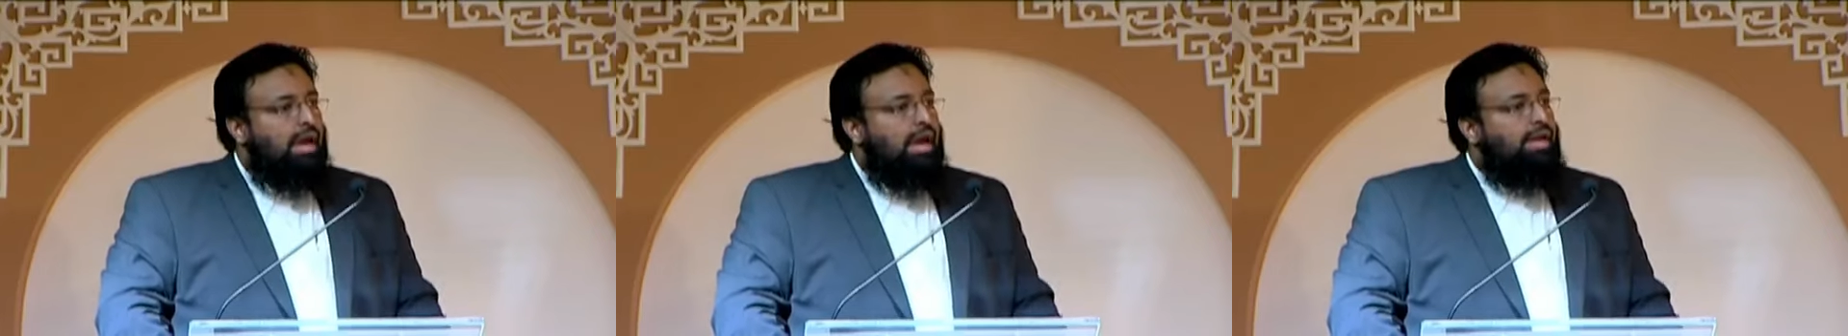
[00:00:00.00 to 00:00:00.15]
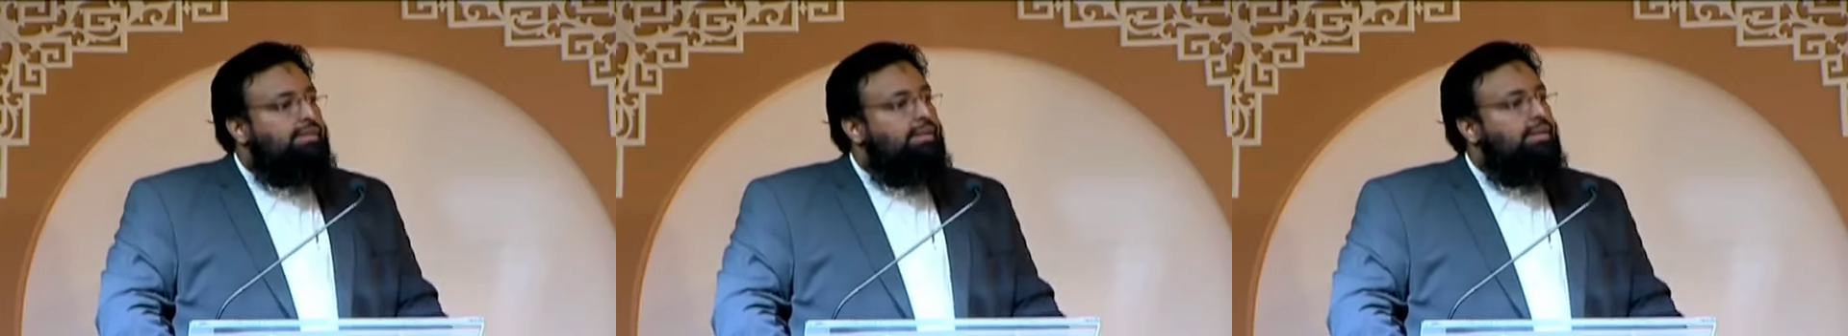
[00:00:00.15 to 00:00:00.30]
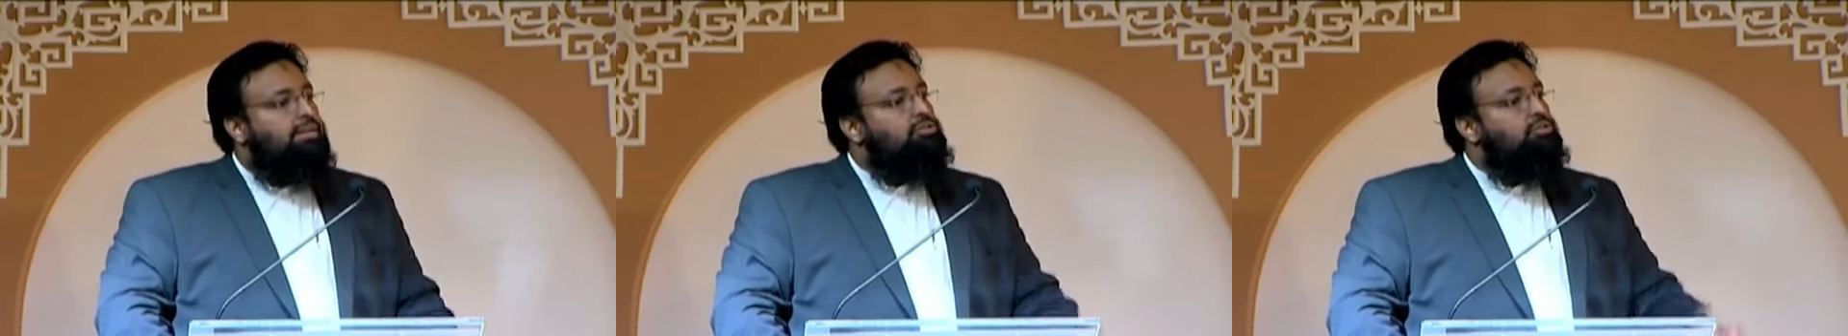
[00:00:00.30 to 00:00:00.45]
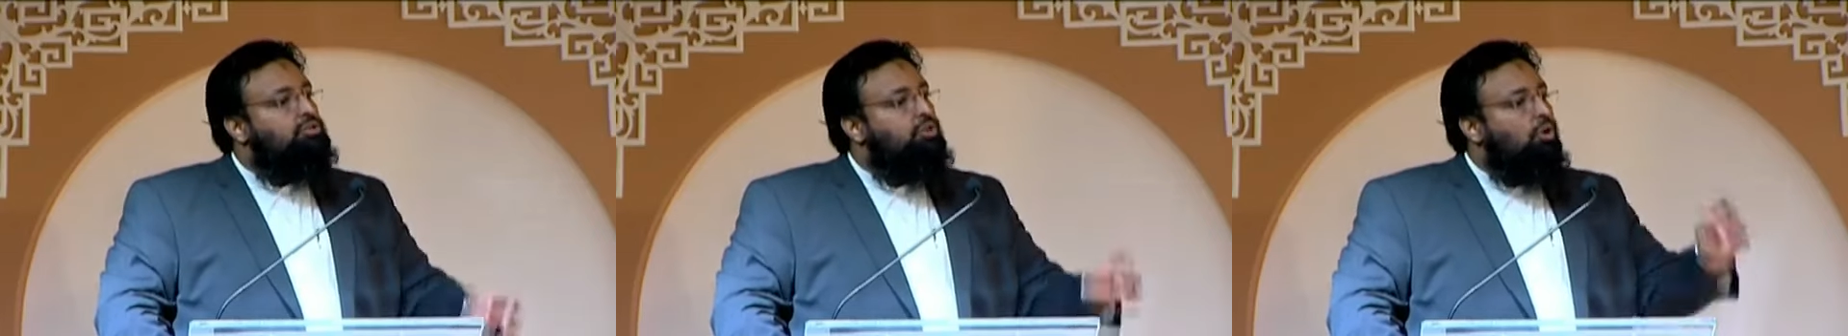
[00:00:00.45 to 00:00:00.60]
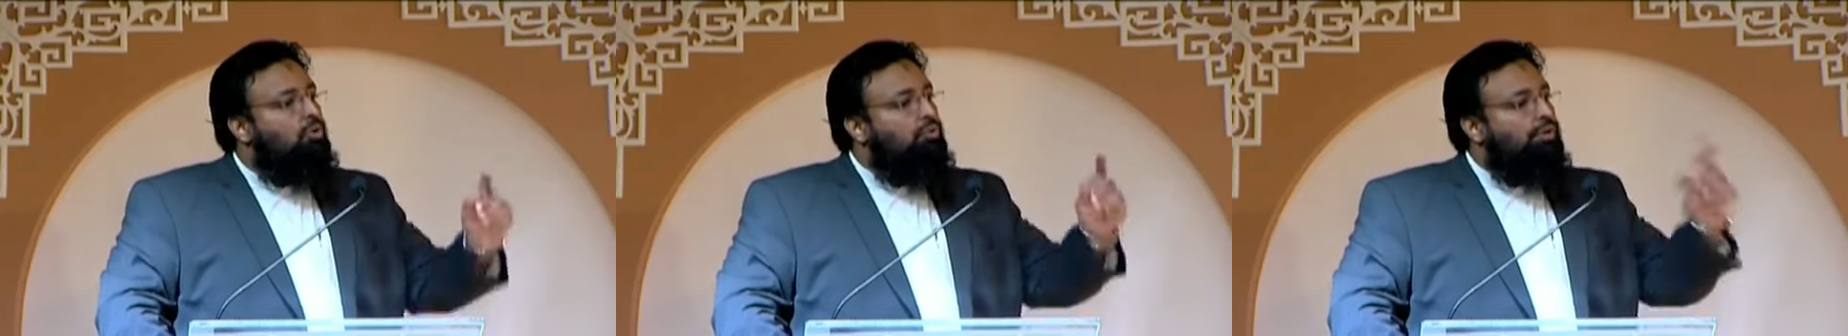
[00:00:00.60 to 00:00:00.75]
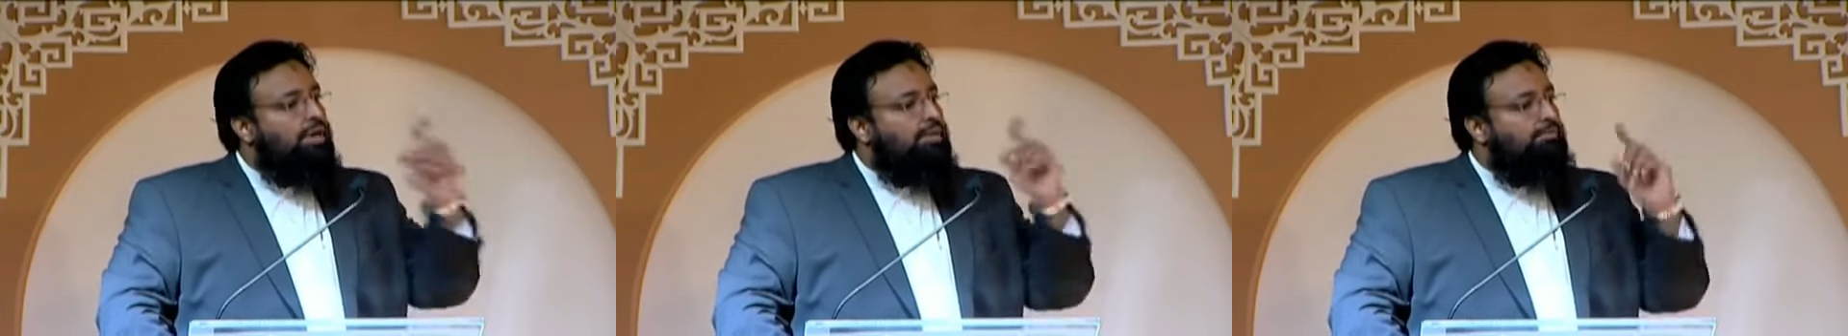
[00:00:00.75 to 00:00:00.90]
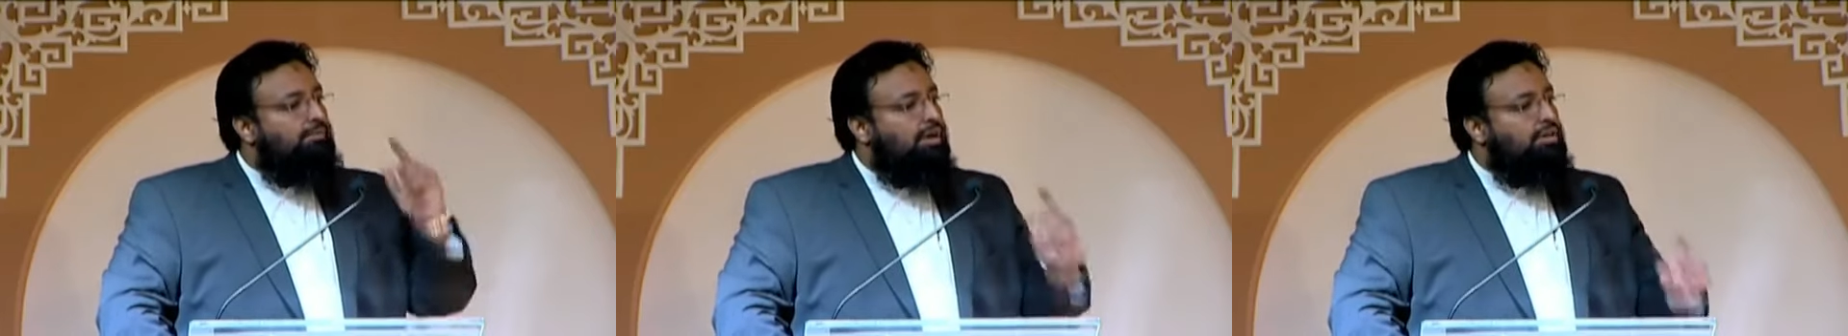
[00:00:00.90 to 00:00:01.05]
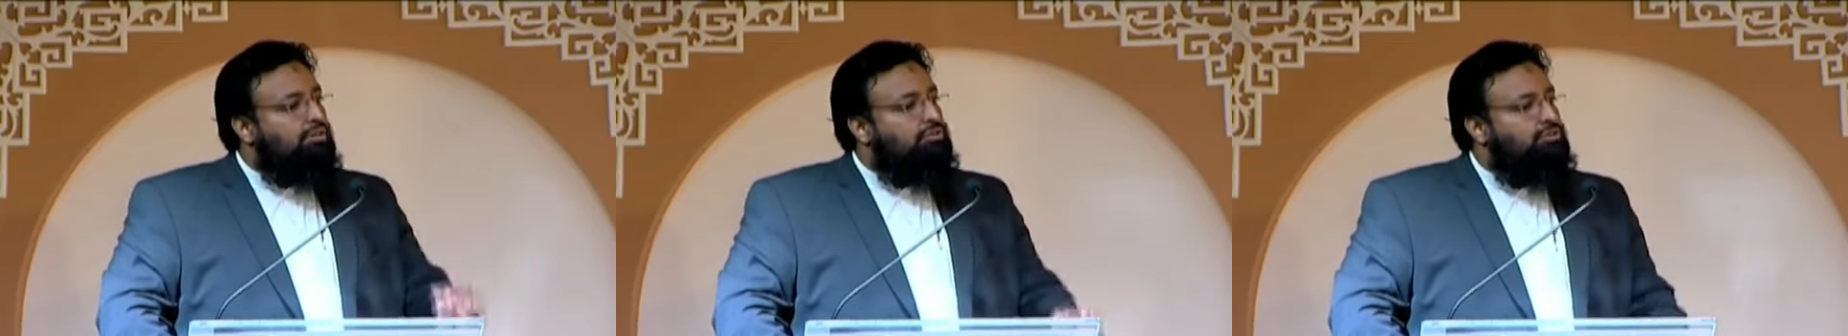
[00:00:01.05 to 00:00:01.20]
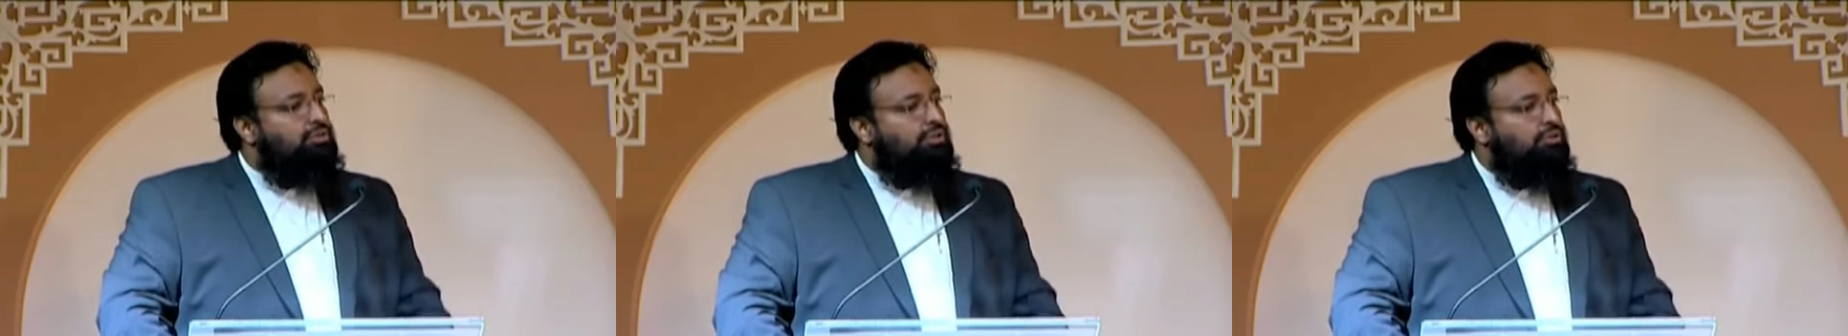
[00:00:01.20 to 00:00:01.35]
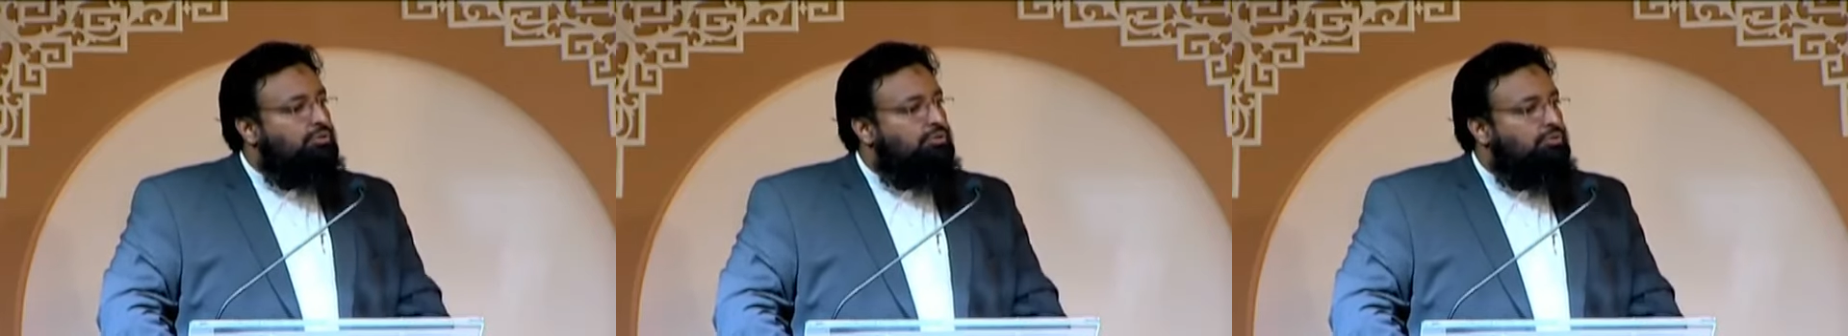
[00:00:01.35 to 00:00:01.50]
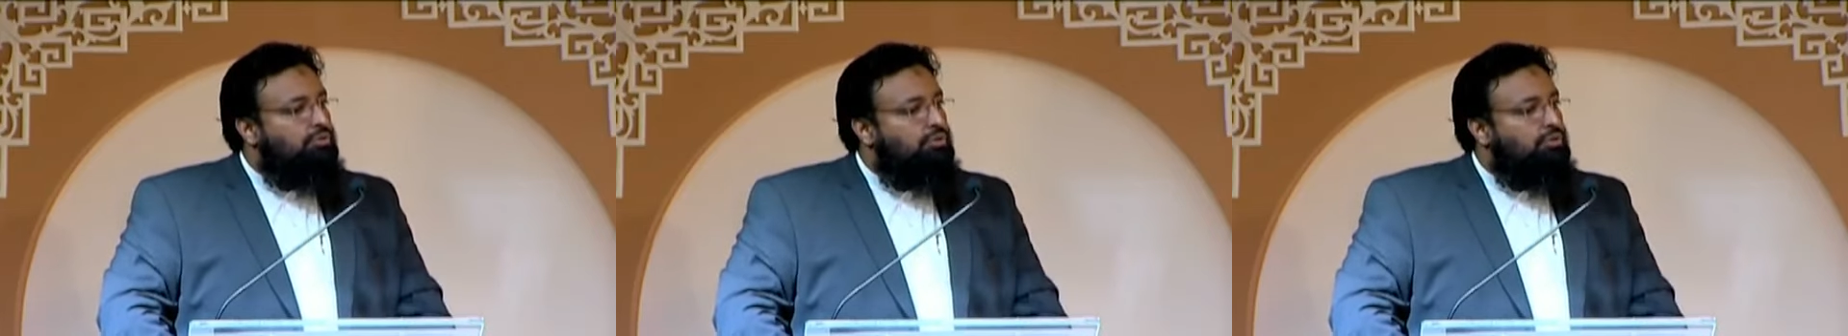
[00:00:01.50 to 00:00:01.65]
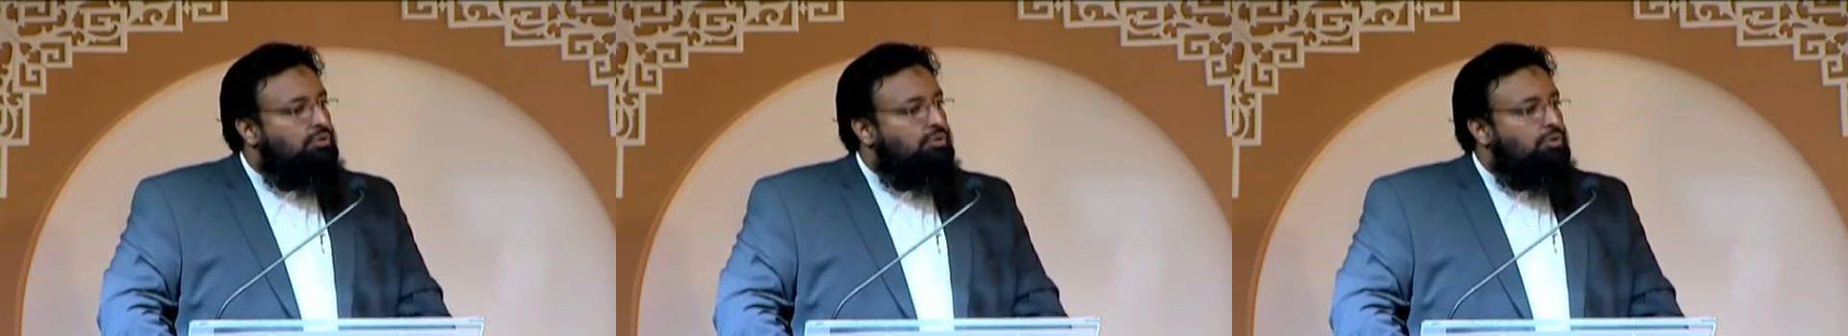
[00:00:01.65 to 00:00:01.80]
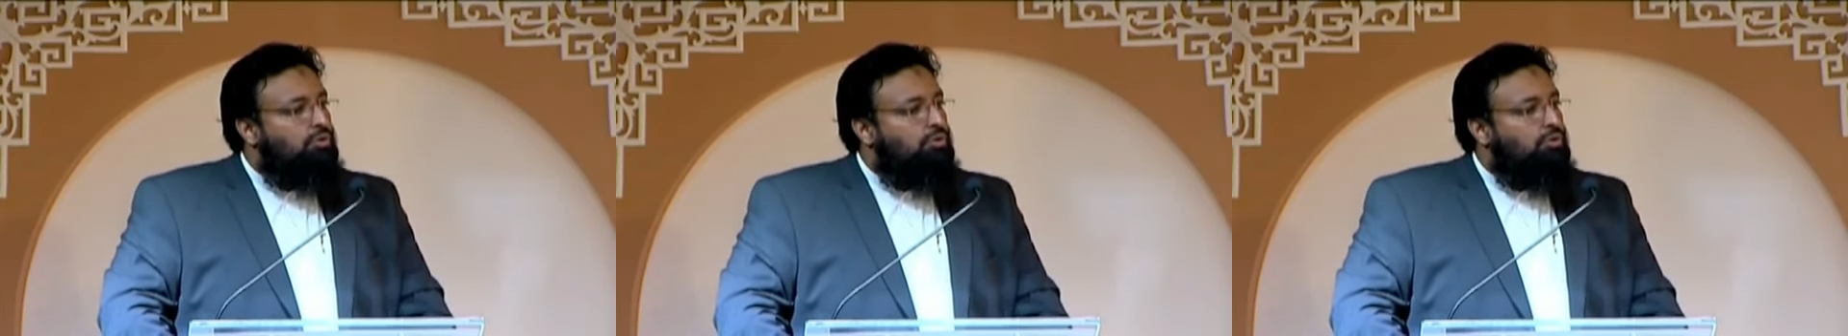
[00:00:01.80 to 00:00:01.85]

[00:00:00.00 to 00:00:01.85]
And there is no one amongst you